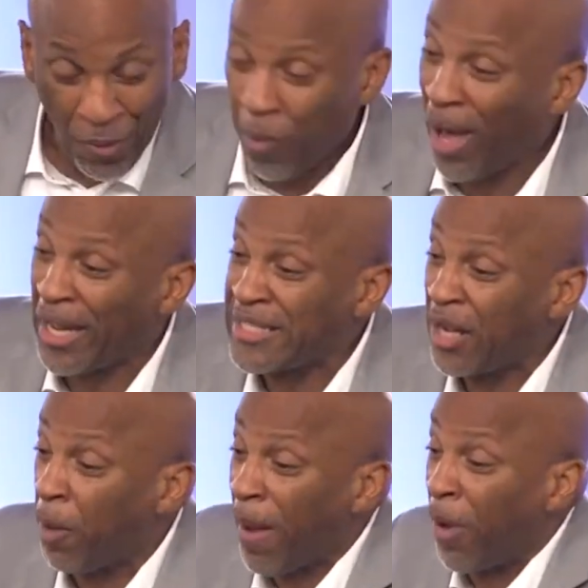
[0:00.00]
What is
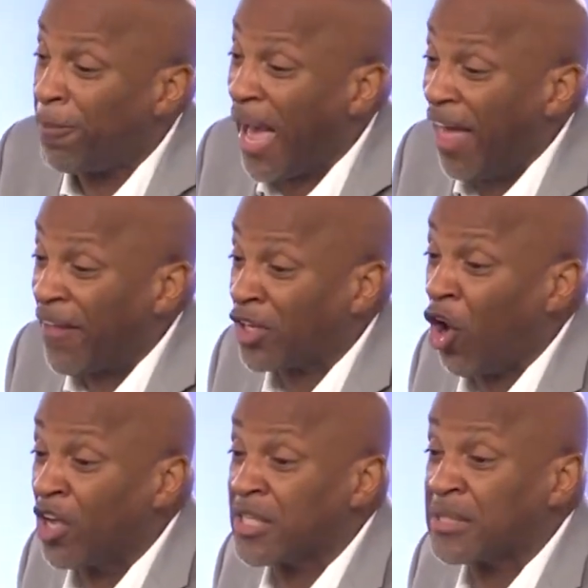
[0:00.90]
it about man that
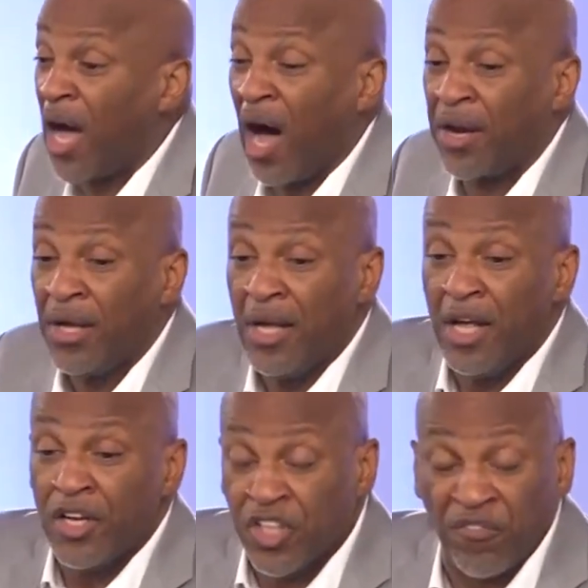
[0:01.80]
causes God
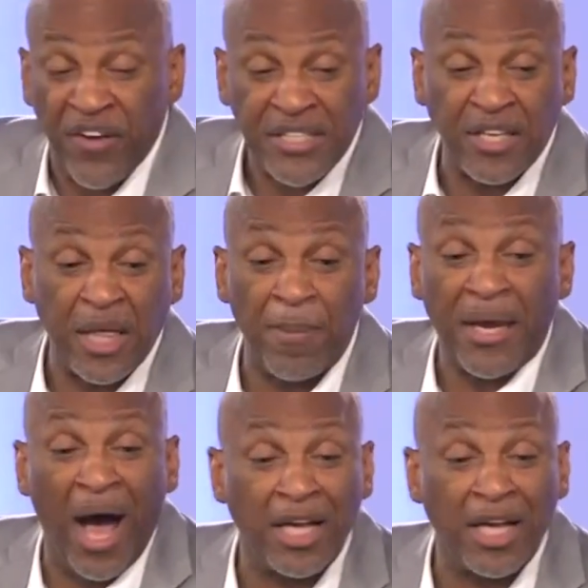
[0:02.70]
to visit them in